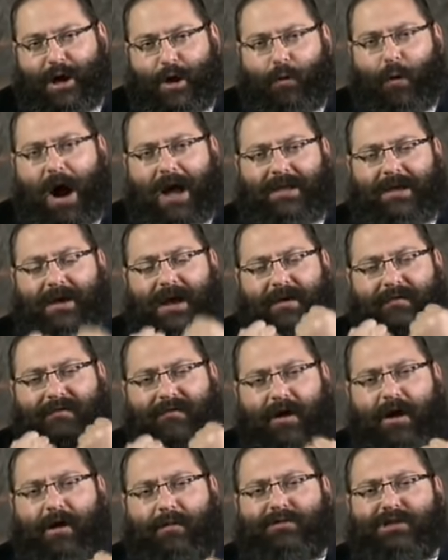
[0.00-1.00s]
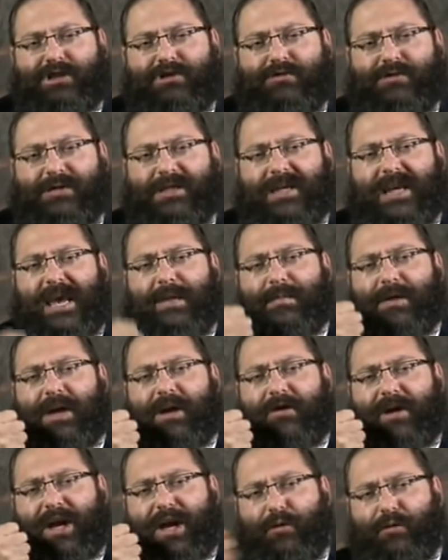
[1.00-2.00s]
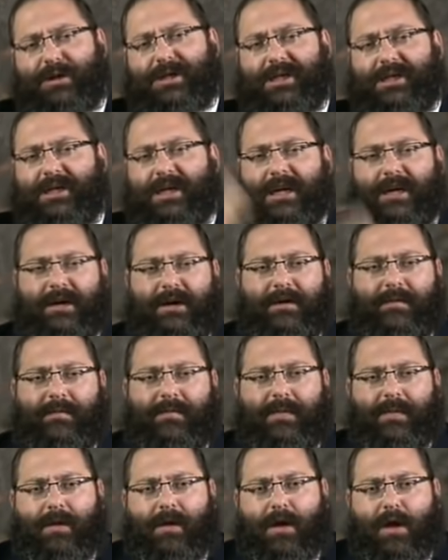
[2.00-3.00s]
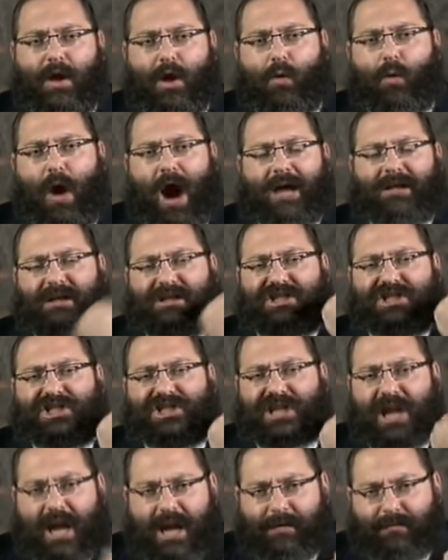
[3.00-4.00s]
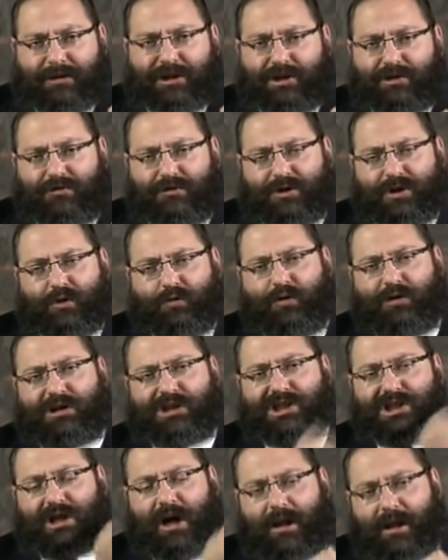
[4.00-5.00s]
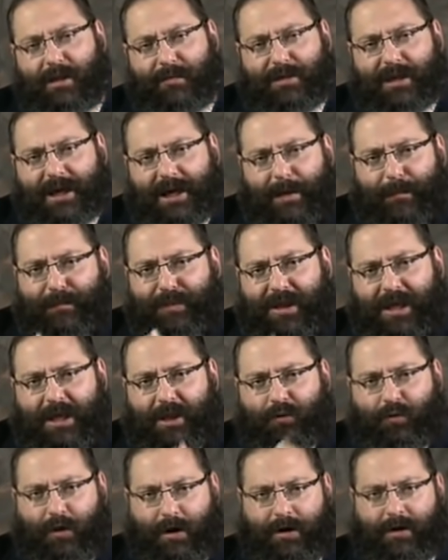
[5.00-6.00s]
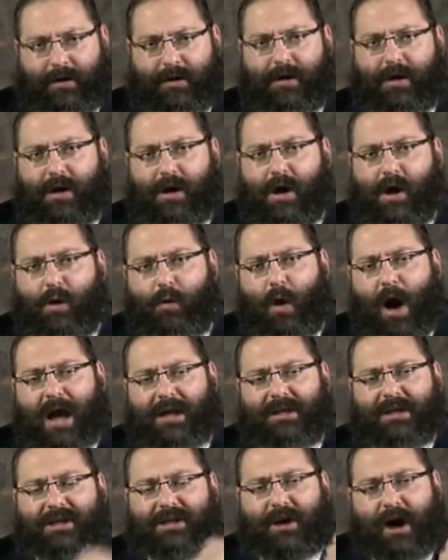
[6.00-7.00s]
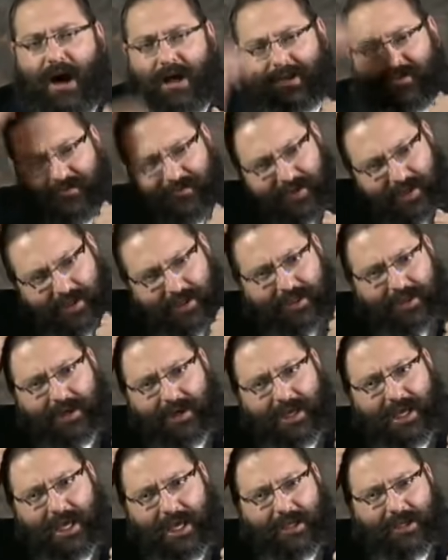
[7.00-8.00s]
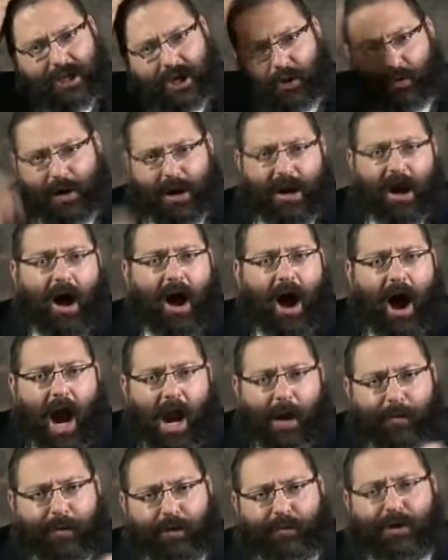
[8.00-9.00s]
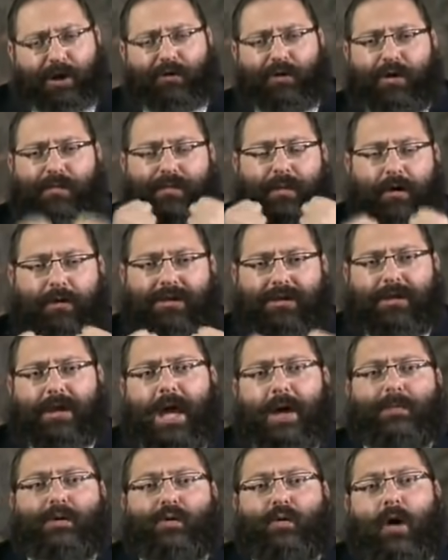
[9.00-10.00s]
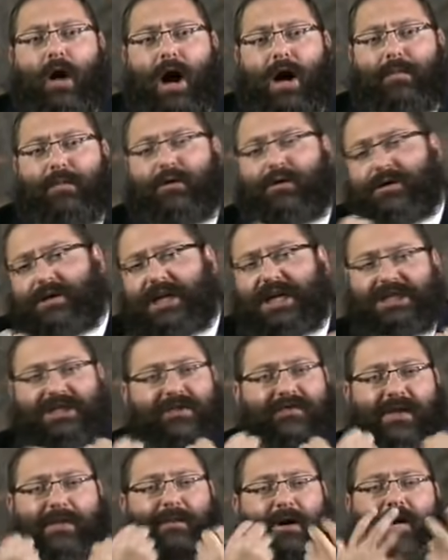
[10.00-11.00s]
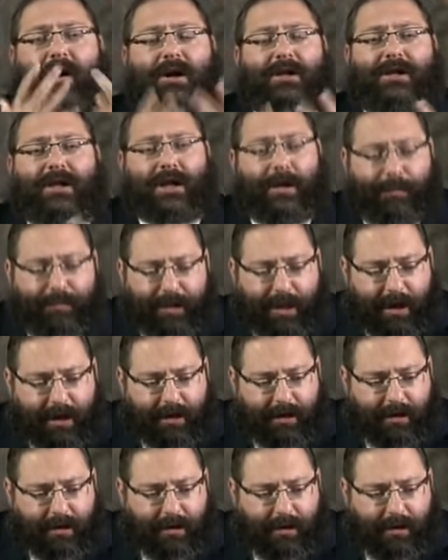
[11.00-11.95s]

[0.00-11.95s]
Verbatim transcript: Why did Avraham choose the name Yireh? He will see. Why does Shem choose the word Shalem, the complete one? Why does God feel the need to create a hybrid between both names? Why? Because each of them are going to complain.